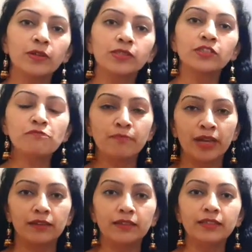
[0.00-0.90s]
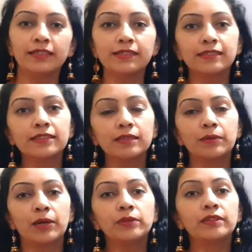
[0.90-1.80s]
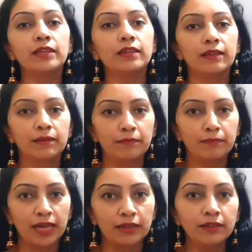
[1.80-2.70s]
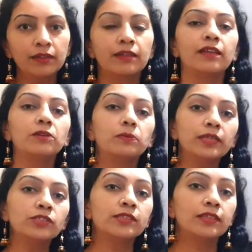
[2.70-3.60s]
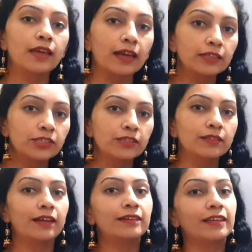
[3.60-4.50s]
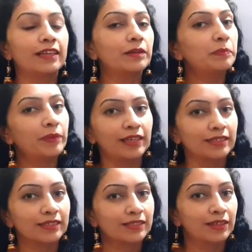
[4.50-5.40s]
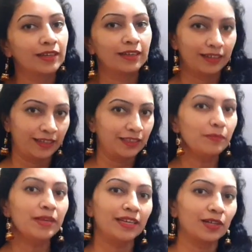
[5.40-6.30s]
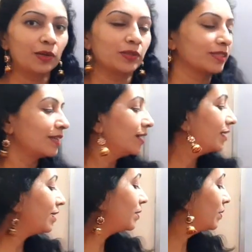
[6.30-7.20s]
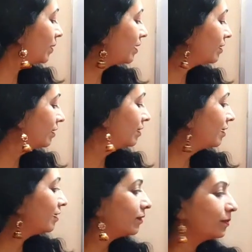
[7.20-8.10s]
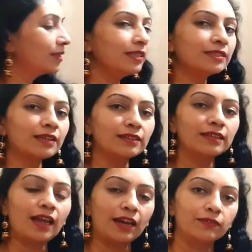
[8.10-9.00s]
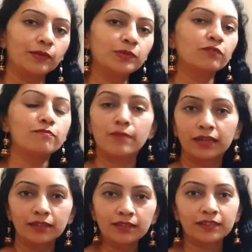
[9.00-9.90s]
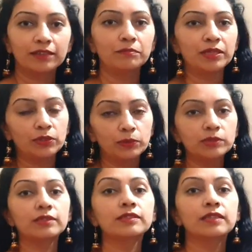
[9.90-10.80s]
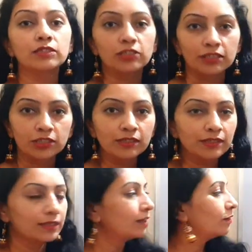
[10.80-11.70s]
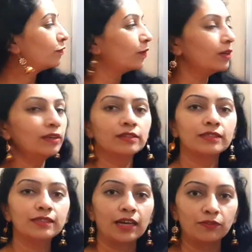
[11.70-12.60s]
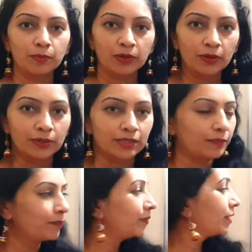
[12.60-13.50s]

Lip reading: clause of manner tells us about the manner in which the action had taken place in the main clause. Now look here. These are the adverbs of manner that can be used as conjunctions for this adverb clause.